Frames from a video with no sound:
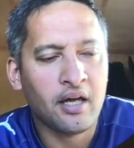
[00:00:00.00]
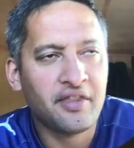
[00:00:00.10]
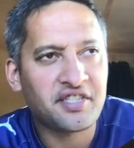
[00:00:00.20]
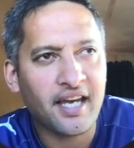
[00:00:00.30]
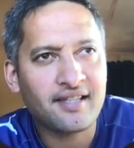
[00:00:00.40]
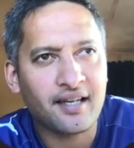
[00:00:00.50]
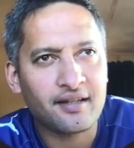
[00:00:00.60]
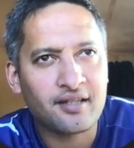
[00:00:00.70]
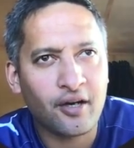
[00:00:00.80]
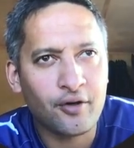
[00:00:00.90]
The jazz
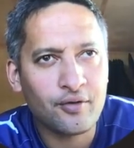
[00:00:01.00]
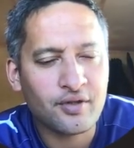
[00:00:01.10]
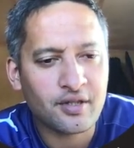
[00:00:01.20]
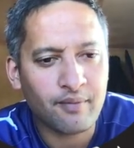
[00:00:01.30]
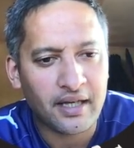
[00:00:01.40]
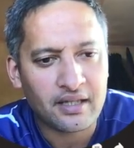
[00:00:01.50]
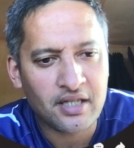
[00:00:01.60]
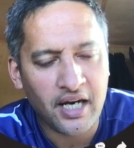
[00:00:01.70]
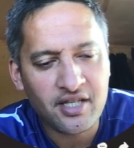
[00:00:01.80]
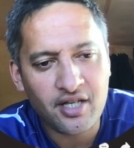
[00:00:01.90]
undertones might
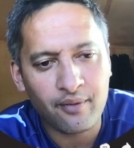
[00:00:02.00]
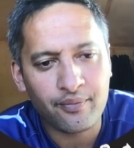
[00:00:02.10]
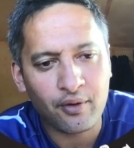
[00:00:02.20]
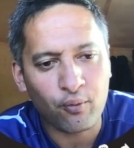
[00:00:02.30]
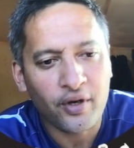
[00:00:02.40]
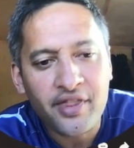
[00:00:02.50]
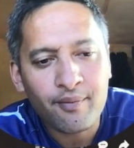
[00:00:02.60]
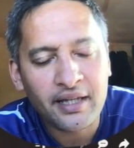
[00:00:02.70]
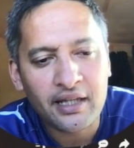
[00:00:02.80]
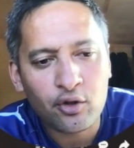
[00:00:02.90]
change up the
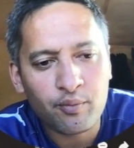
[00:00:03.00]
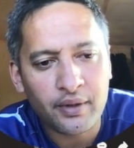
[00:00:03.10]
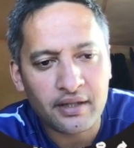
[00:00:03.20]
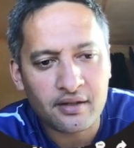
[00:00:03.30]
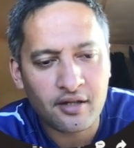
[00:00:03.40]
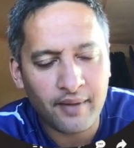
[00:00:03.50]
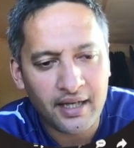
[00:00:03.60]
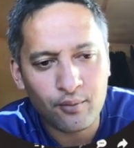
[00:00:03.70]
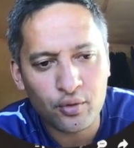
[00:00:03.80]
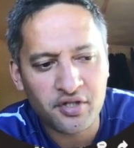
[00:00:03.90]
rhythm a little bit to make
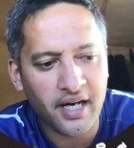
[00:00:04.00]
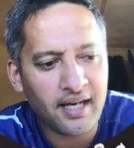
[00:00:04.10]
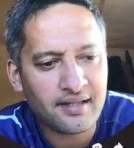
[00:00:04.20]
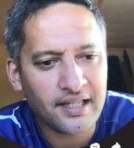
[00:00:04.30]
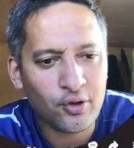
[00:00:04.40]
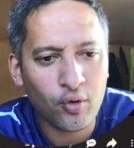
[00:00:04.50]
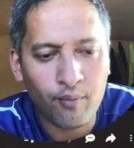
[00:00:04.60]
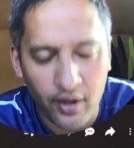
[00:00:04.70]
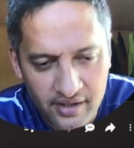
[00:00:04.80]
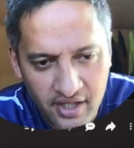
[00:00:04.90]
it more jazzy, or
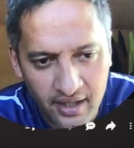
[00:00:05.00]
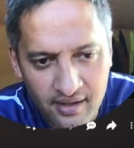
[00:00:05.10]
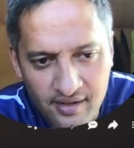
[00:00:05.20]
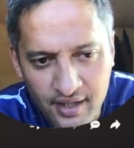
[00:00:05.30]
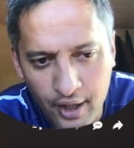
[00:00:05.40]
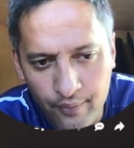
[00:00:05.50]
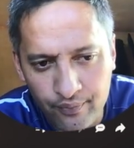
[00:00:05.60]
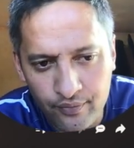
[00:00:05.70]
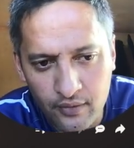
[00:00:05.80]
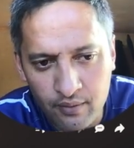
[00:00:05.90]
might chuck in
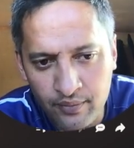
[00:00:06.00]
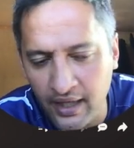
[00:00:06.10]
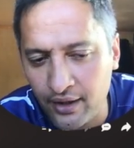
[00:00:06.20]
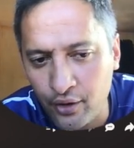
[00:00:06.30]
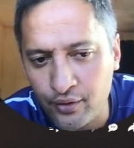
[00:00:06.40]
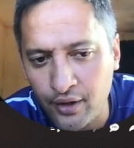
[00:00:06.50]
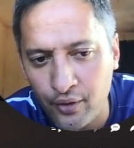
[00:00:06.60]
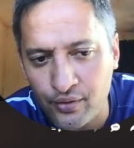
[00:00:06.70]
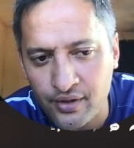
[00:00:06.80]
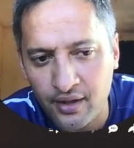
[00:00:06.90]
some piano
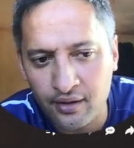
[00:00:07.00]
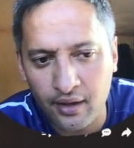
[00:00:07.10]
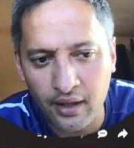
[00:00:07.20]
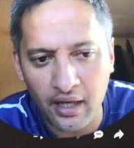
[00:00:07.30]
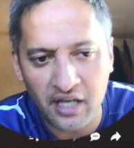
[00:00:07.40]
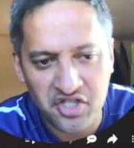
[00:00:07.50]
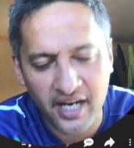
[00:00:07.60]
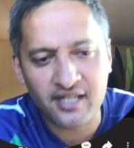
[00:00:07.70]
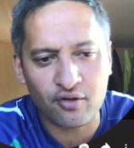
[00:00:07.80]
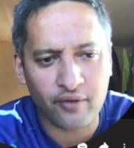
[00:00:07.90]
notes in a
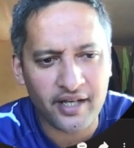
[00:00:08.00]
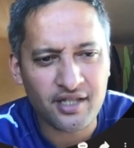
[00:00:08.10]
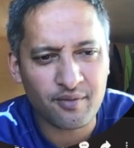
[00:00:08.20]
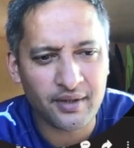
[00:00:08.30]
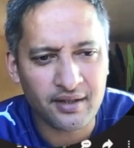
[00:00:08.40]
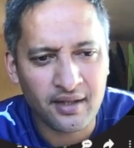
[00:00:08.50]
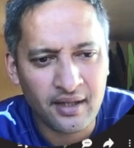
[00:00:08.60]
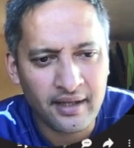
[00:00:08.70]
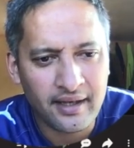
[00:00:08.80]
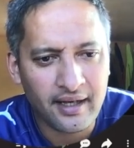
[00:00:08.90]
jazz arrangement.
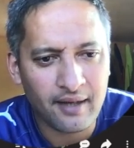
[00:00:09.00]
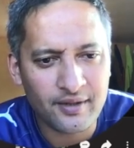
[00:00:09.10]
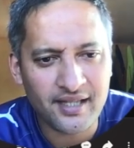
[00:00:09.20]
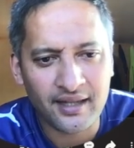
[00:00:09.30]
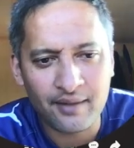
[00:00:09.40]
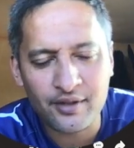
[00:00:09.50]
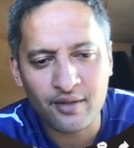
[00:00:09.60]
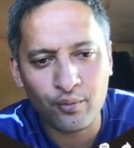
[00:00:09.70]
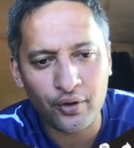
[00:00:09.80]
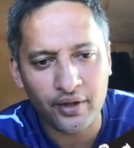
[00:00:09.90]
It's
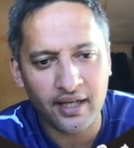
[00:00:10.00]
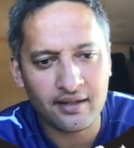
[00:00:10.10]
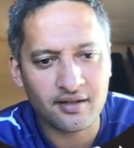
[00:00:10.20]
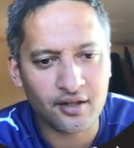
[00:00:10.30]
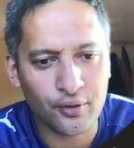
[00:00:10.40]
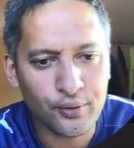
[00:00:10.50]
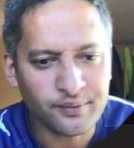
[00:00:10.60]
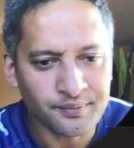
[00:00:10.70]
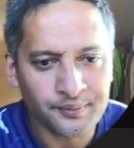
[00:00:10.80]
unlimited what it can do.